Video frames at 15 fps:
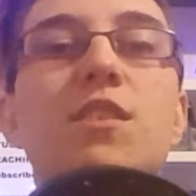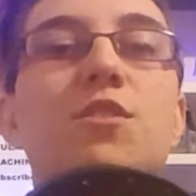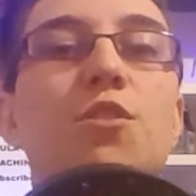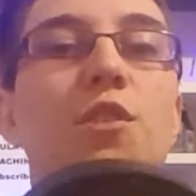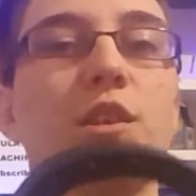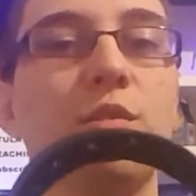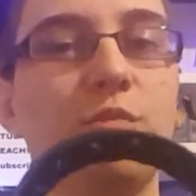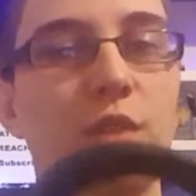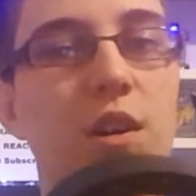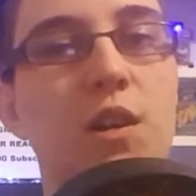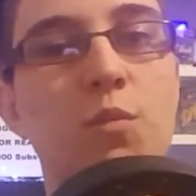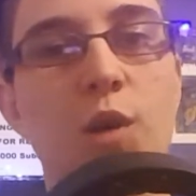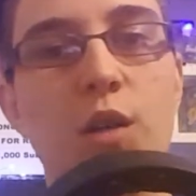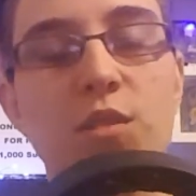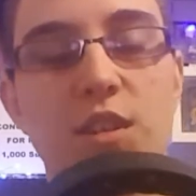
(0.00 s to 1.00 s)
sturdy, very
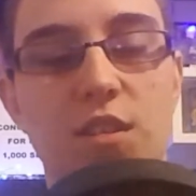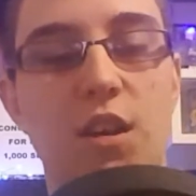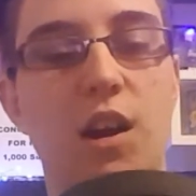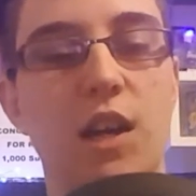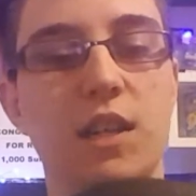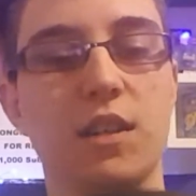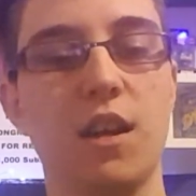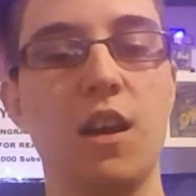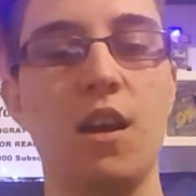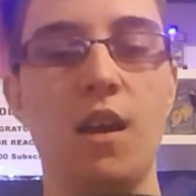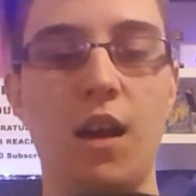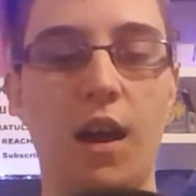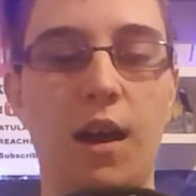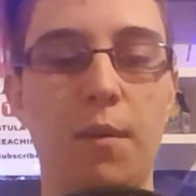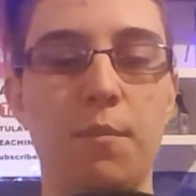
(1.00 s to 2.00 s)
well designed.
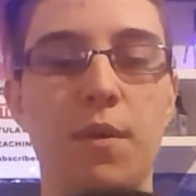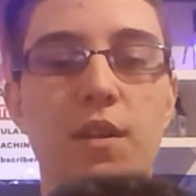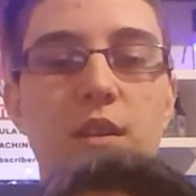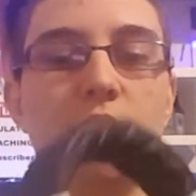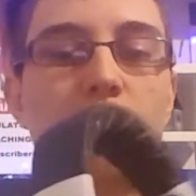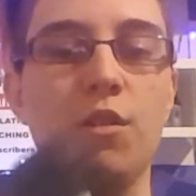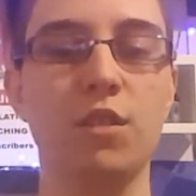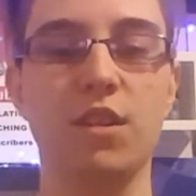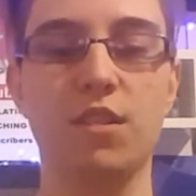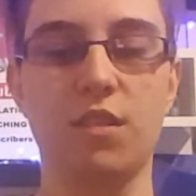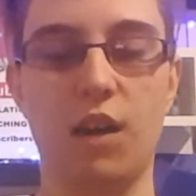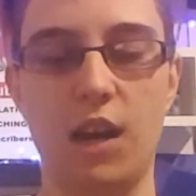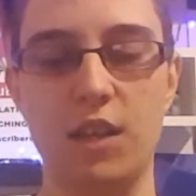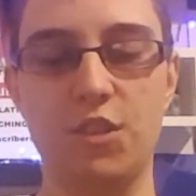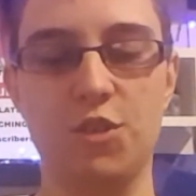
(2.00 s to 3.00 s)
On the
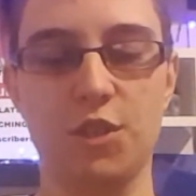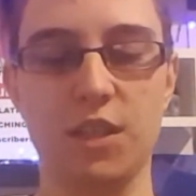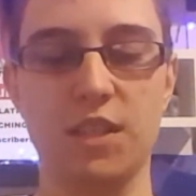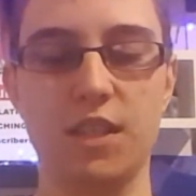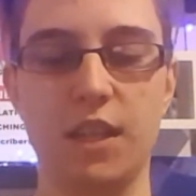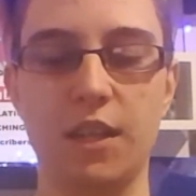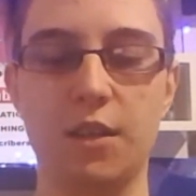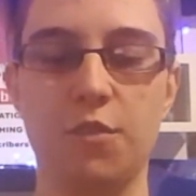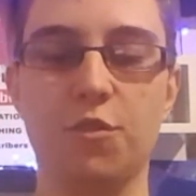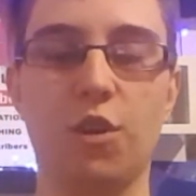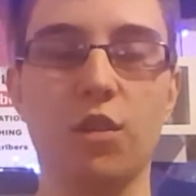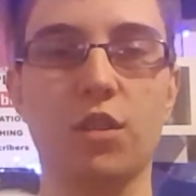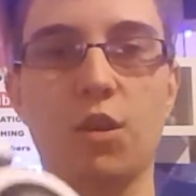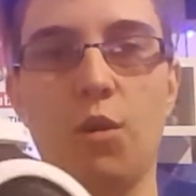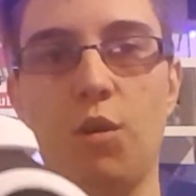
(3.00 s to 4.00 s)
sides, you can see you've
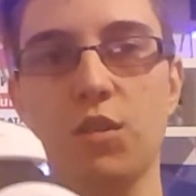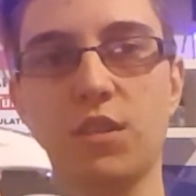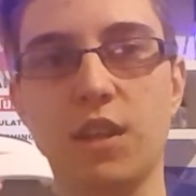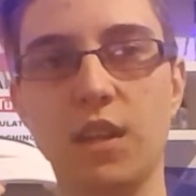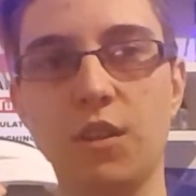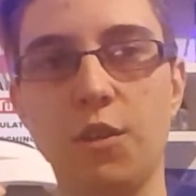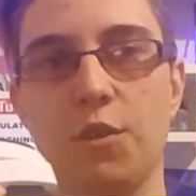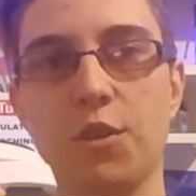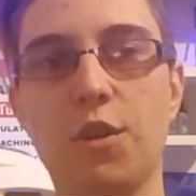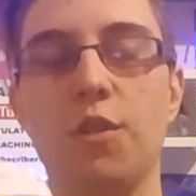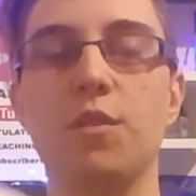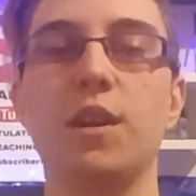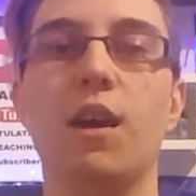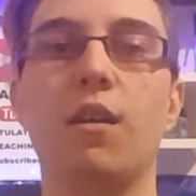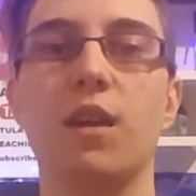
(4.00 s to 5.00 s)
got the Corsair logo.
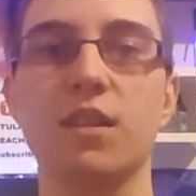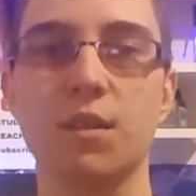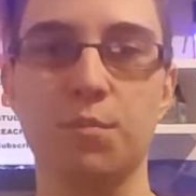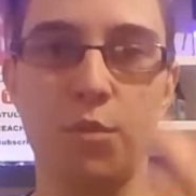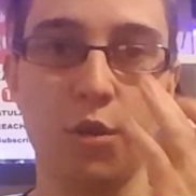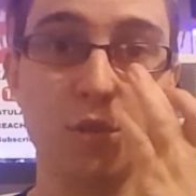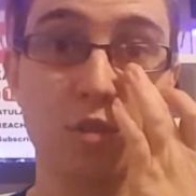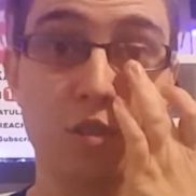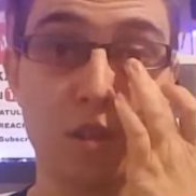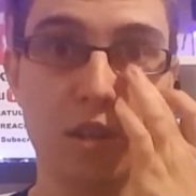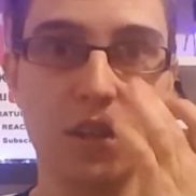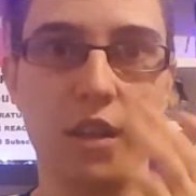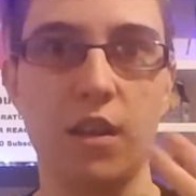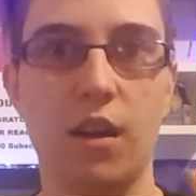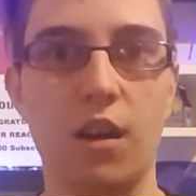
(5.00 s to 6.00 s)
Now, as opposed to
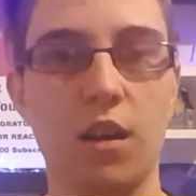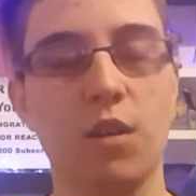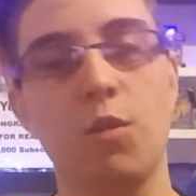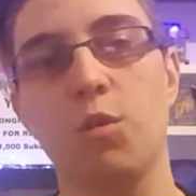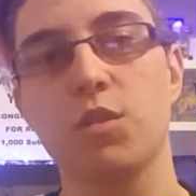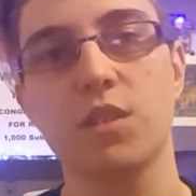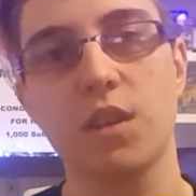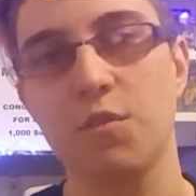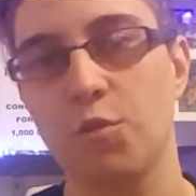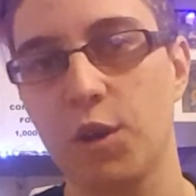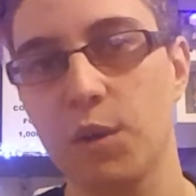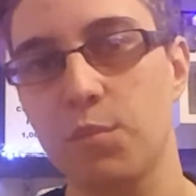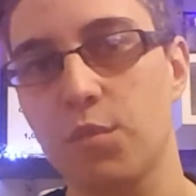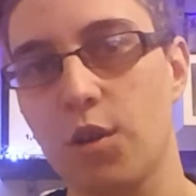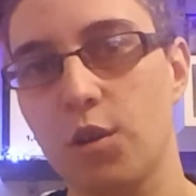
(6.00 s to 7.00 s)
the Corsair
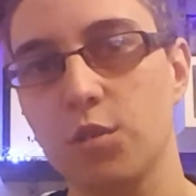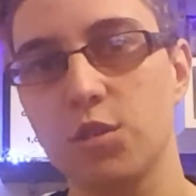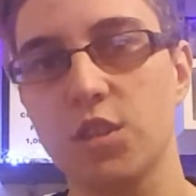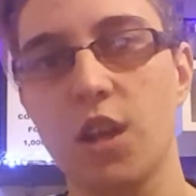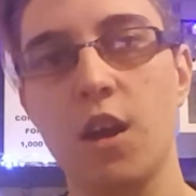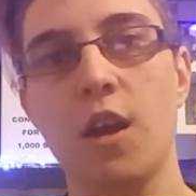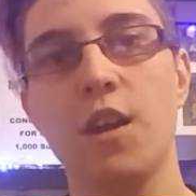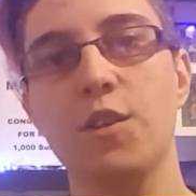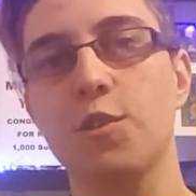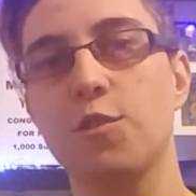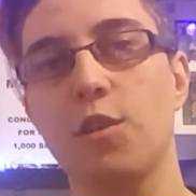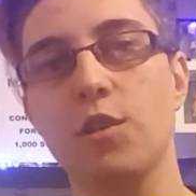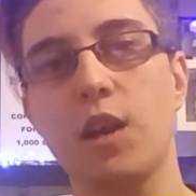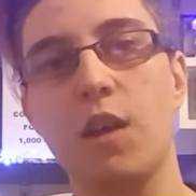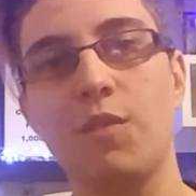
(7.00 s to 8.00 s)
Void Pros, you
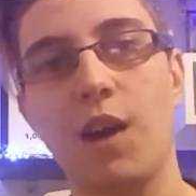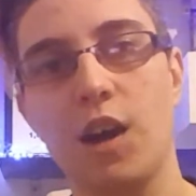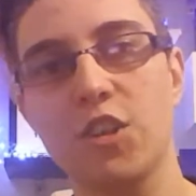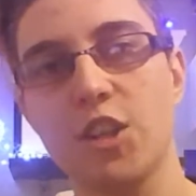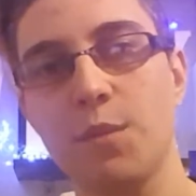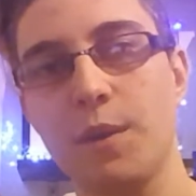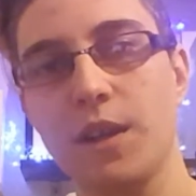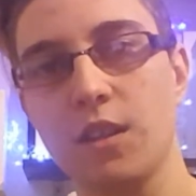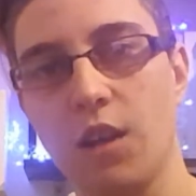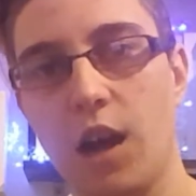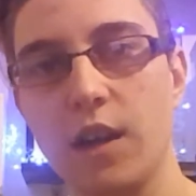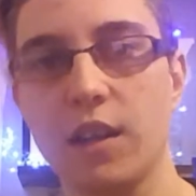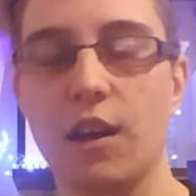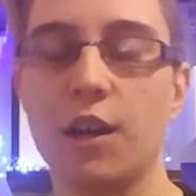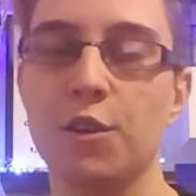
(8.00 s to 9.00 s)
don't have RGB
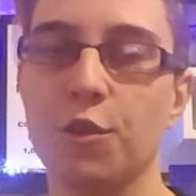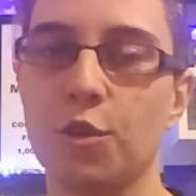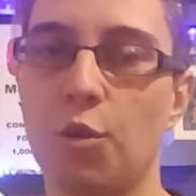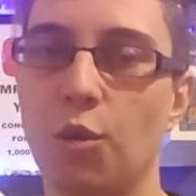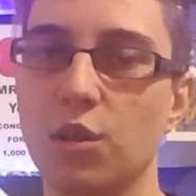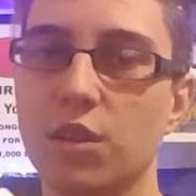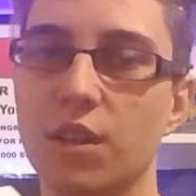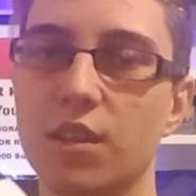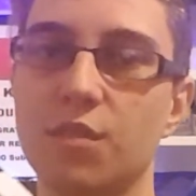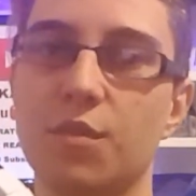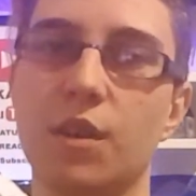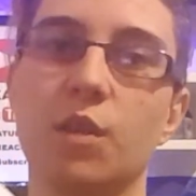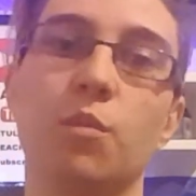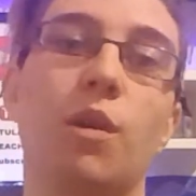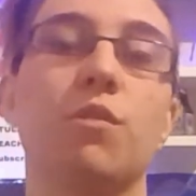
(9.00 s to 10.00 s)
lighting. I know Corsair is
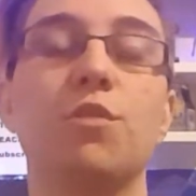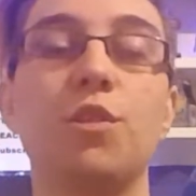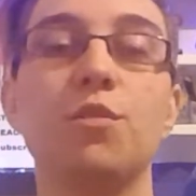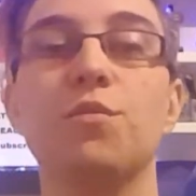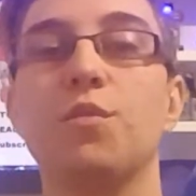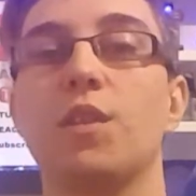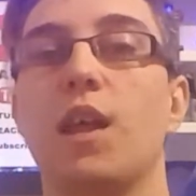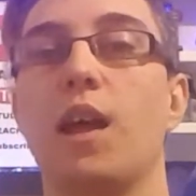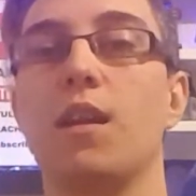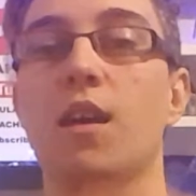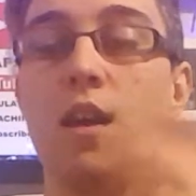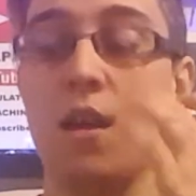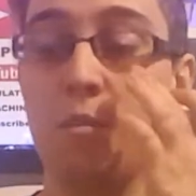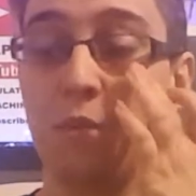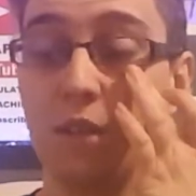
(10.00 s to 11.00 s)
very well known for that,
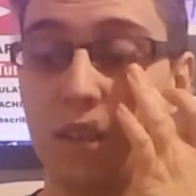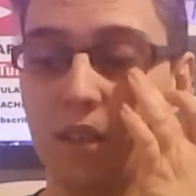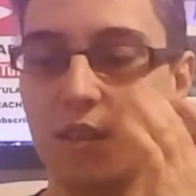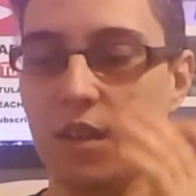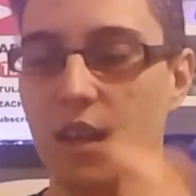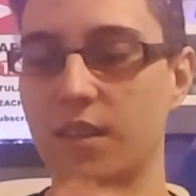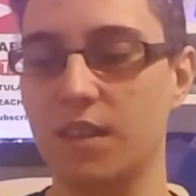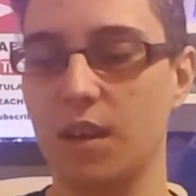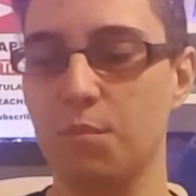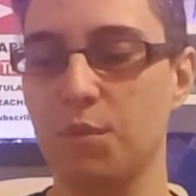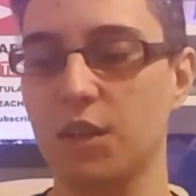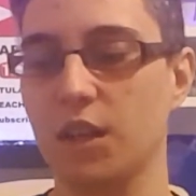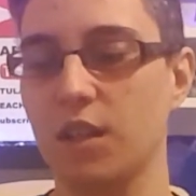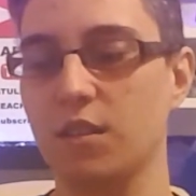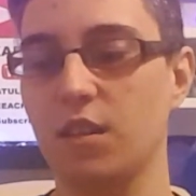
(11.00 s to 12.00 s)
but this headset in
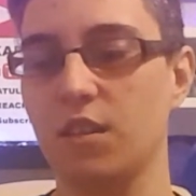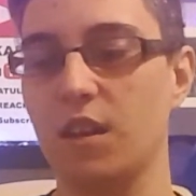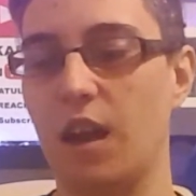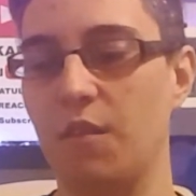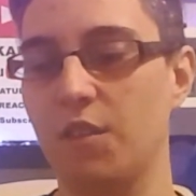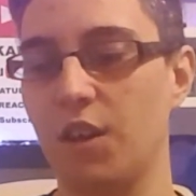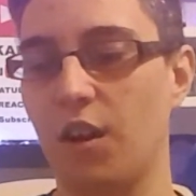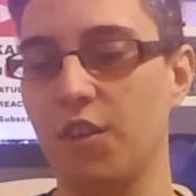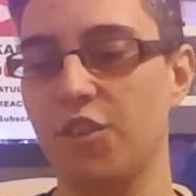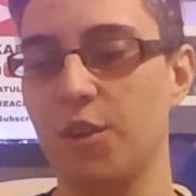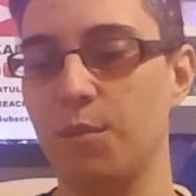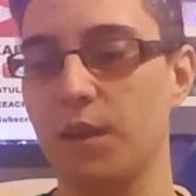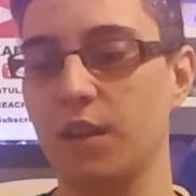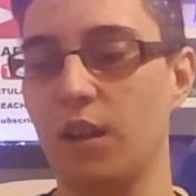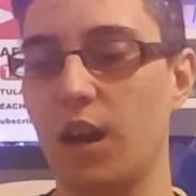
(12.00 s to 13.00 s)
particular doesn't have the
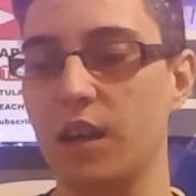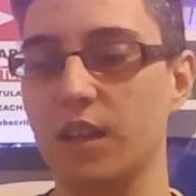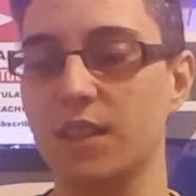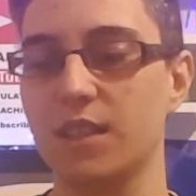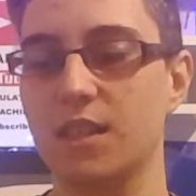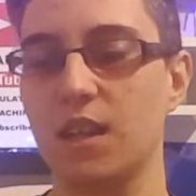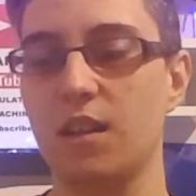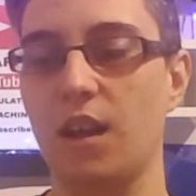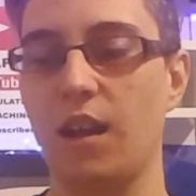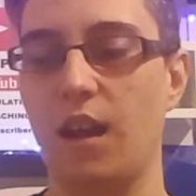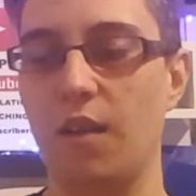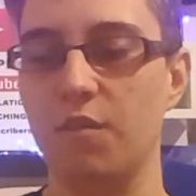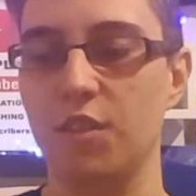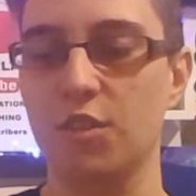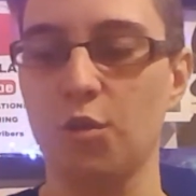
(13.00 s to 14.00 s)
RGB lighting. Instead, they
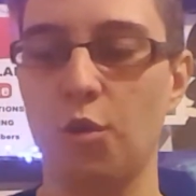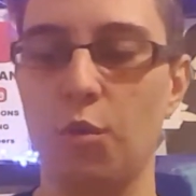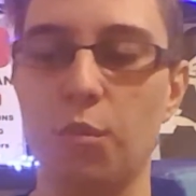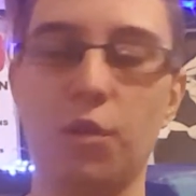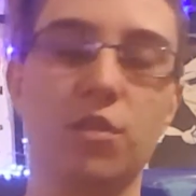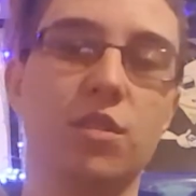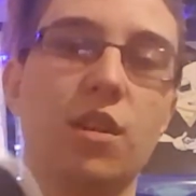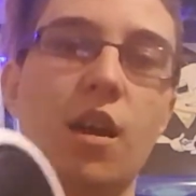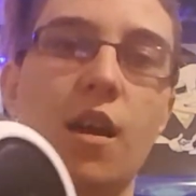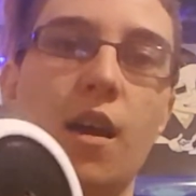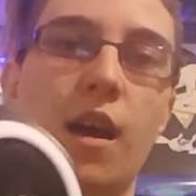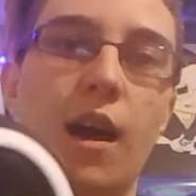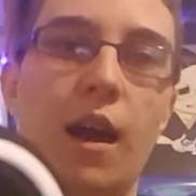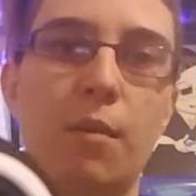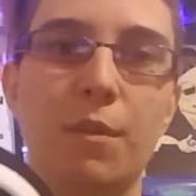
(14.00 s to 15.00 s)
have this almost
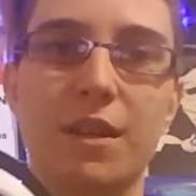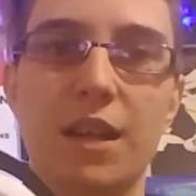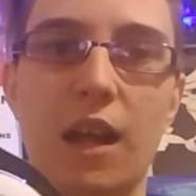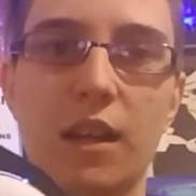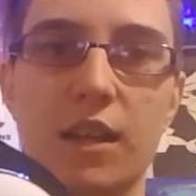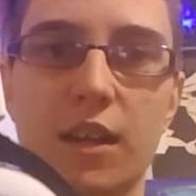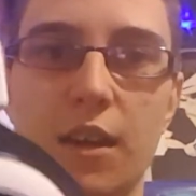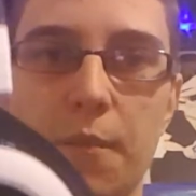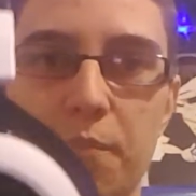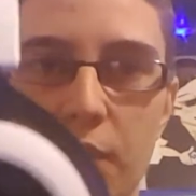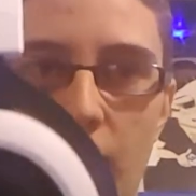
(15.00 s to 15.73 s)
metallic